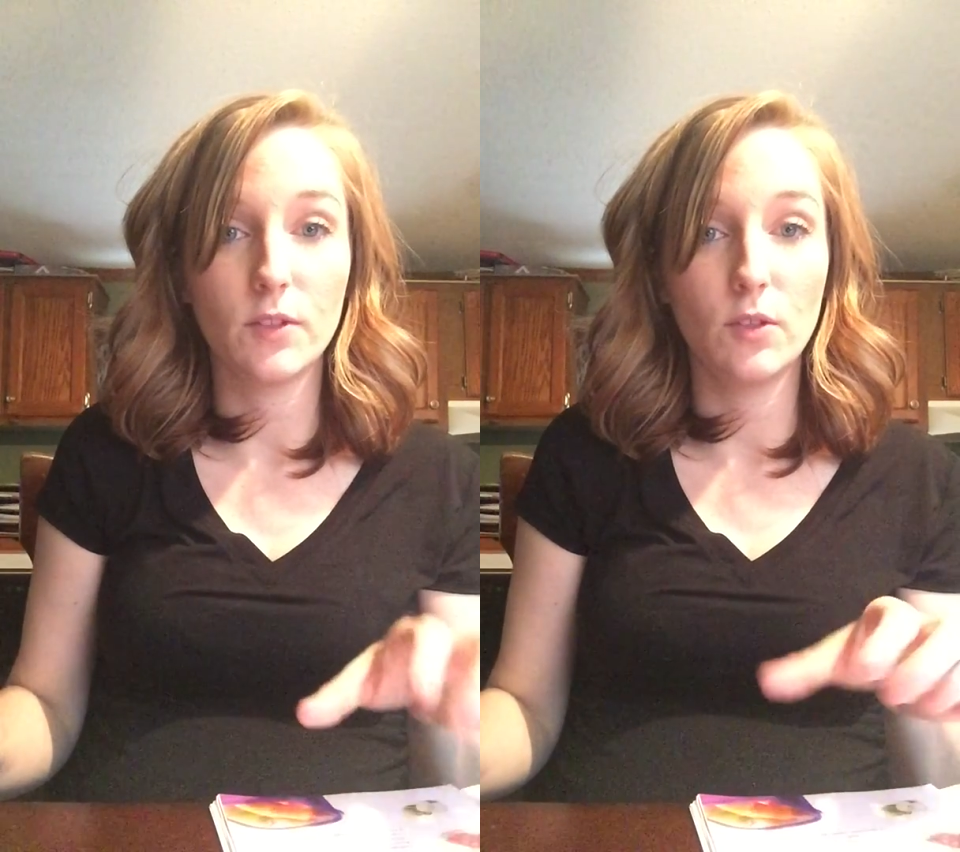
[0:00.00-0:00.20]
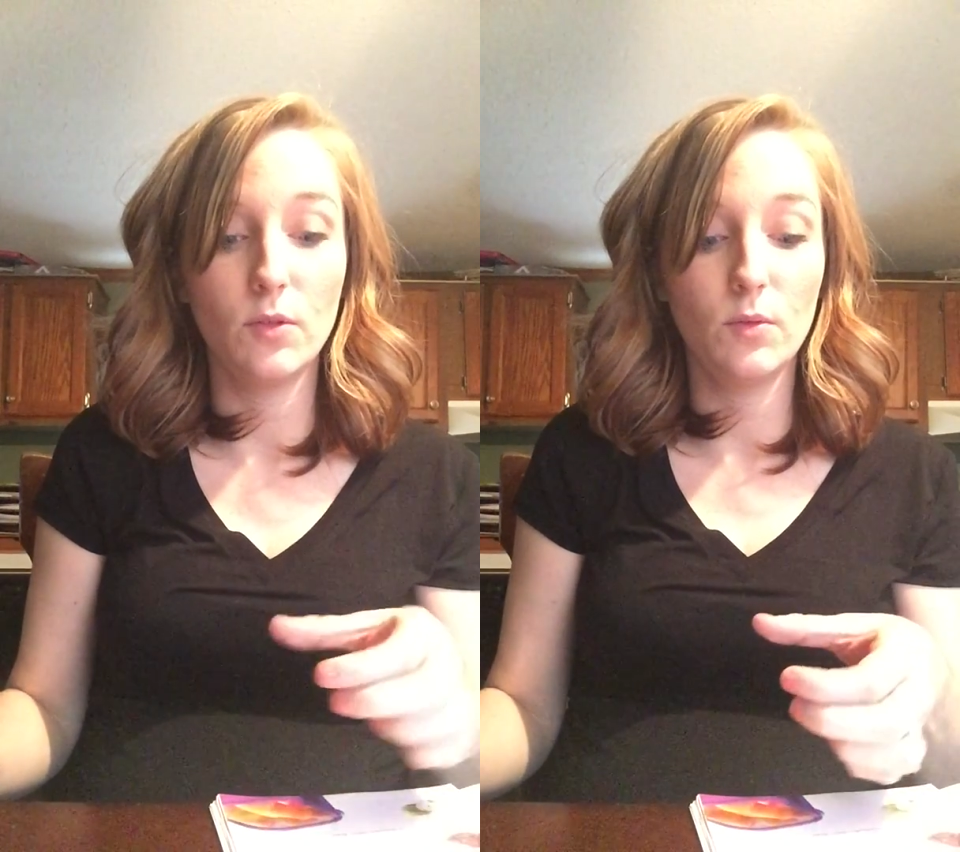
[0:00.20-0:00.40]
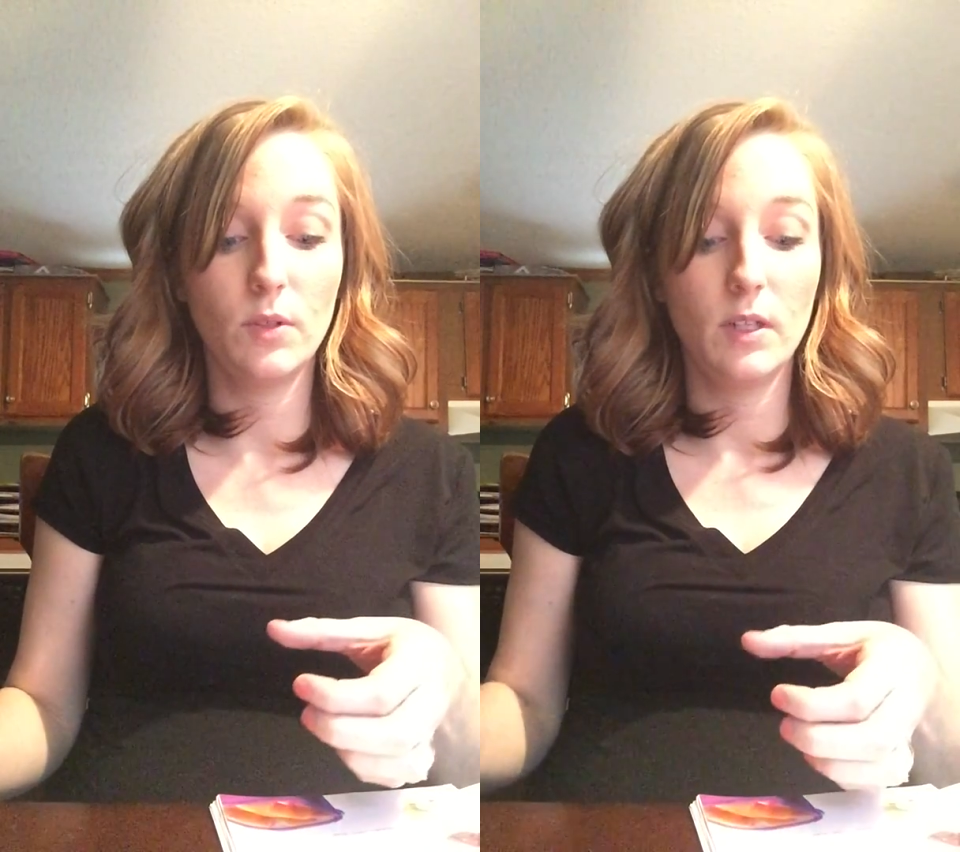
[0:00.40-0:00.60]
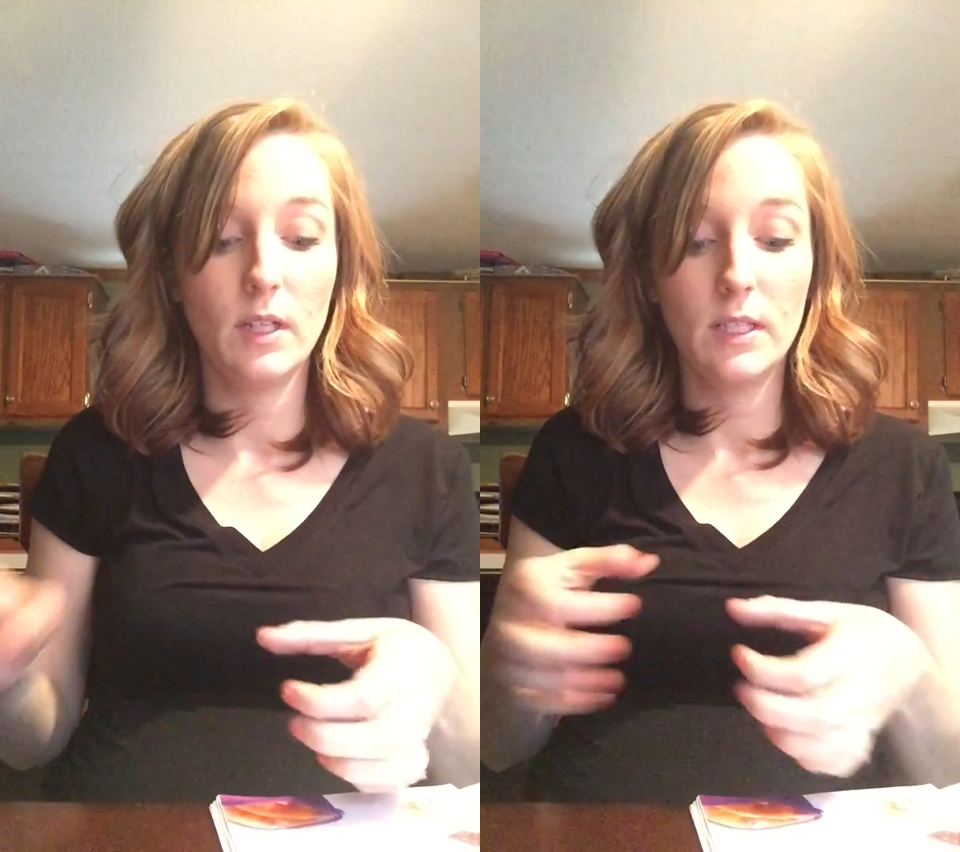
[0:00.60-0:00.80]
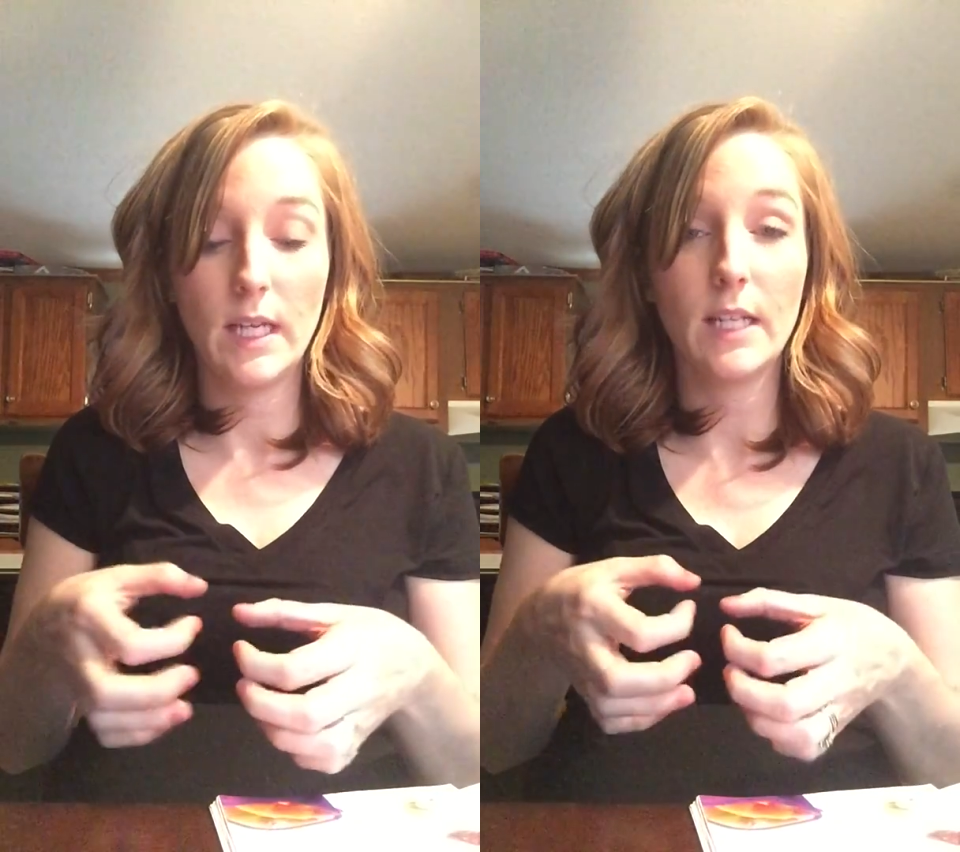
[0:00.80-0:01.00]
2
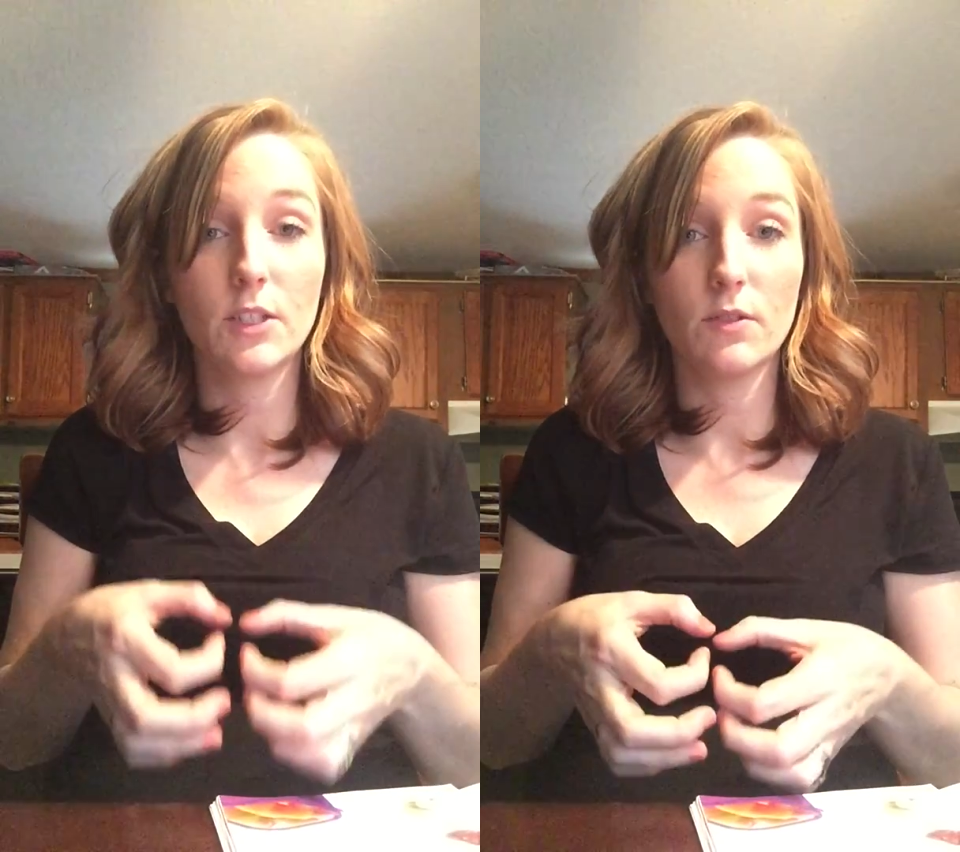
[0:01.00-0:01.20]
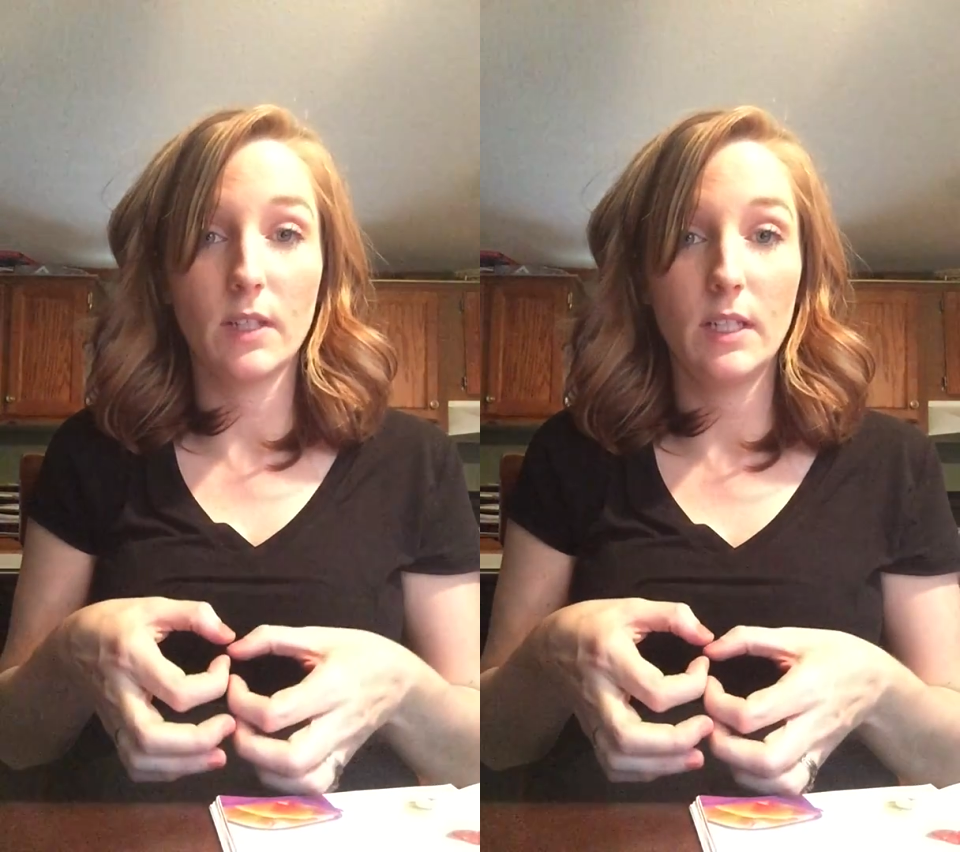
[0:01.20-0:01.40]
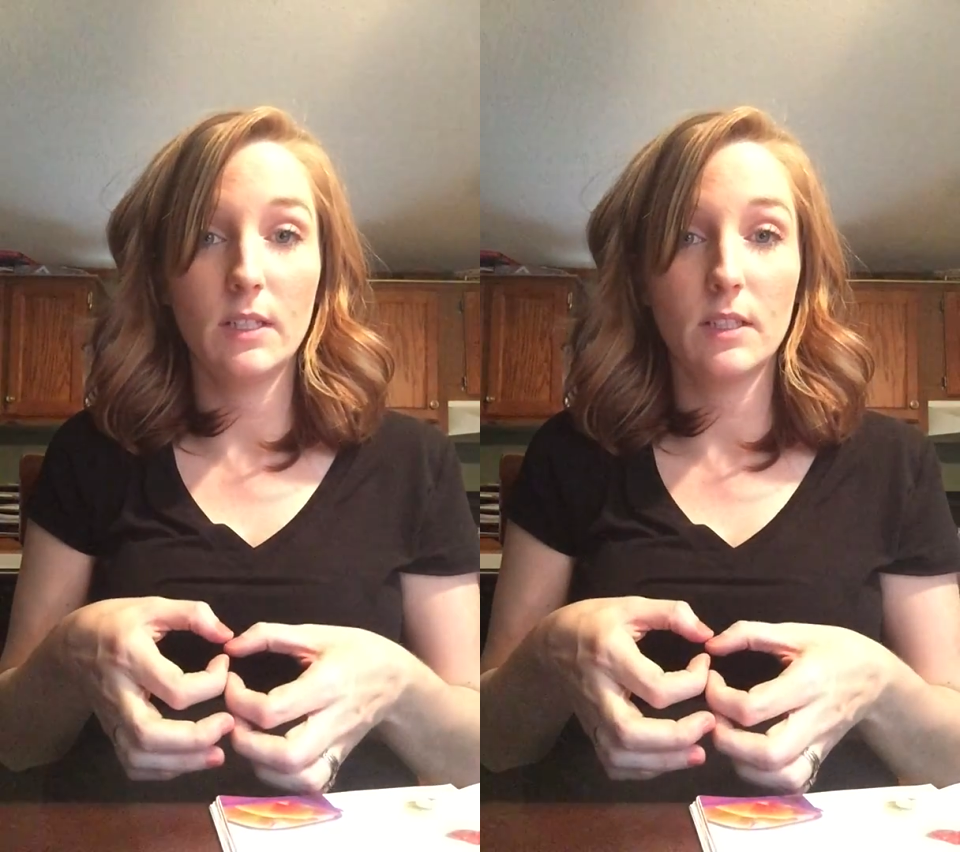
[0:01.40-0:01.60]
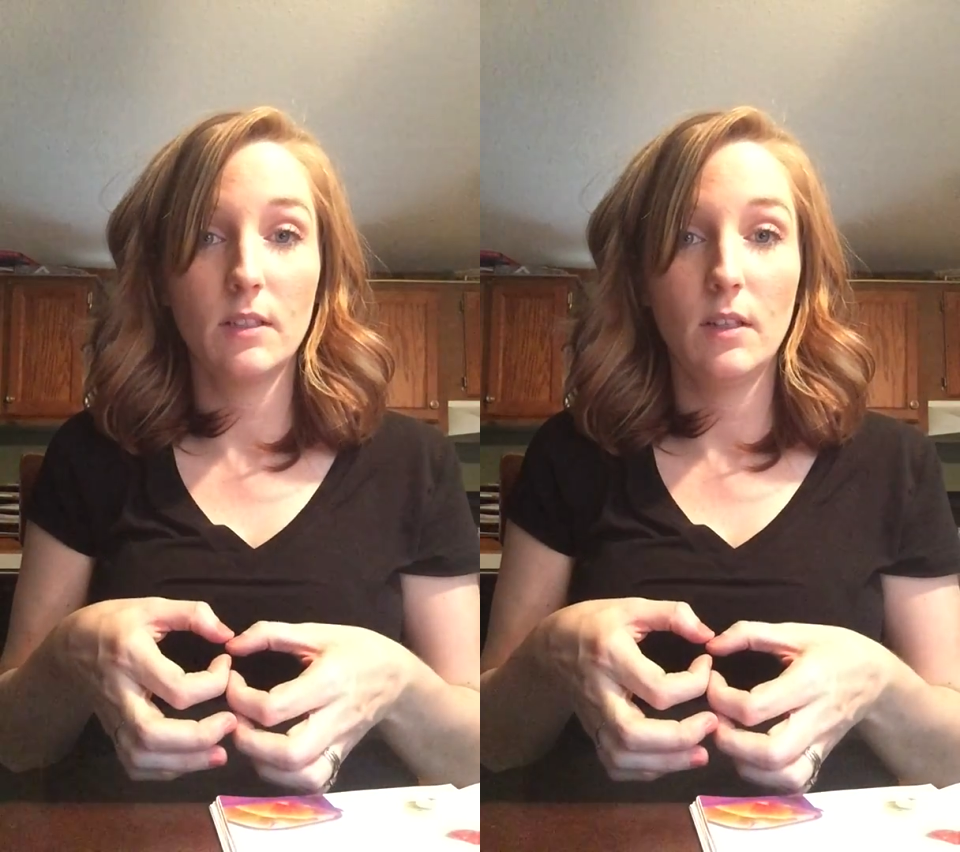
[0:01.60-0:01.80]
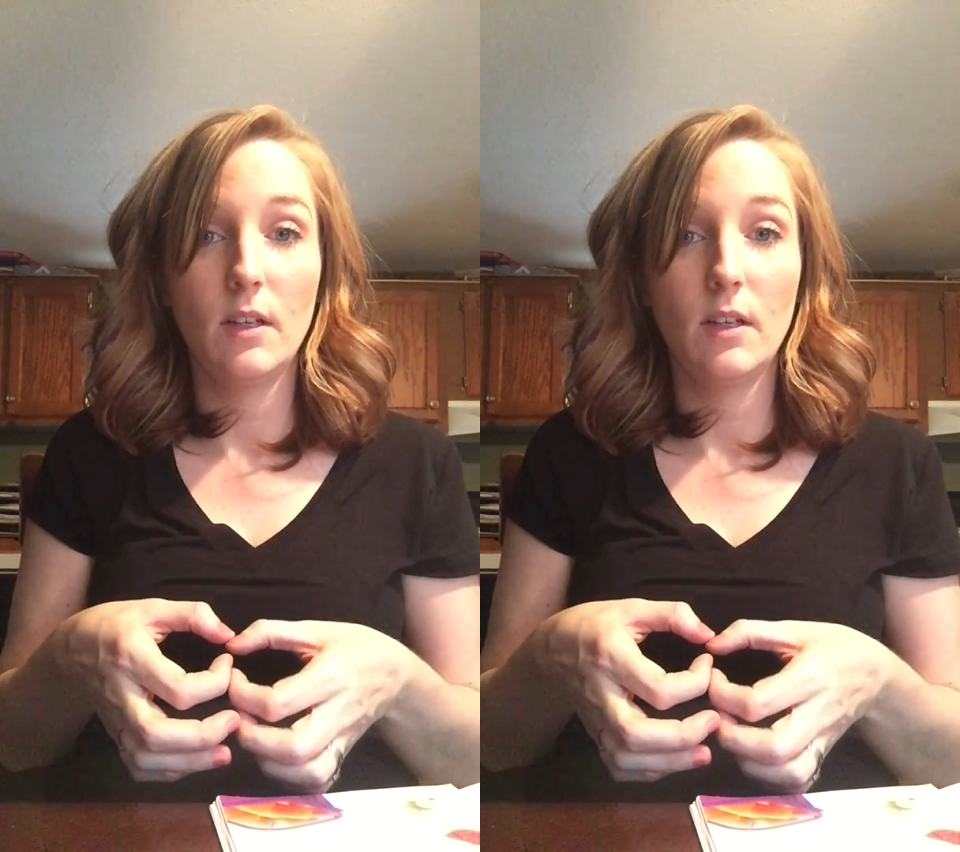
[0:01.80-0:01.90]
tangerines.